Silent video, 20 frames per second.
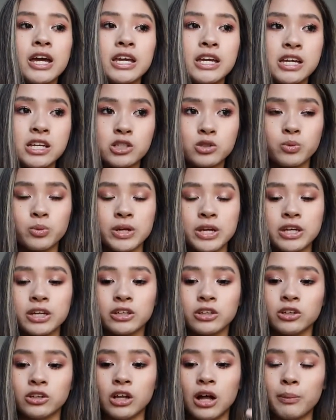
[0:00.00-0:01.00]
each
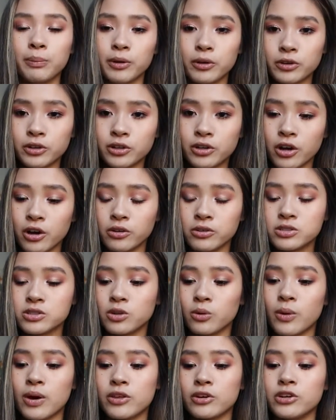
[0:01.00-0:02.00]
week you'll upload your notes
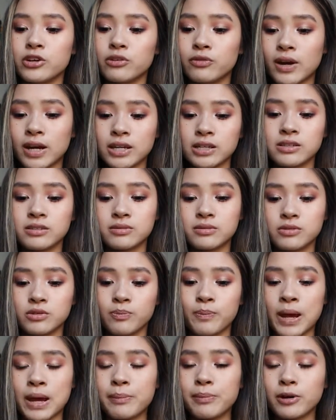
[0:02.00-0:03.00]
so whether you write
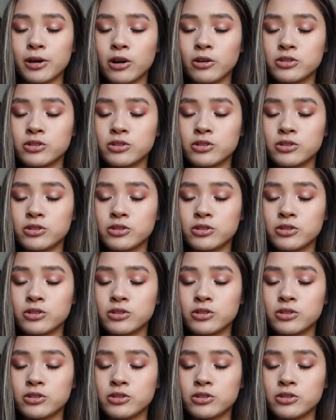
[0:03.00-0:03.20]
paper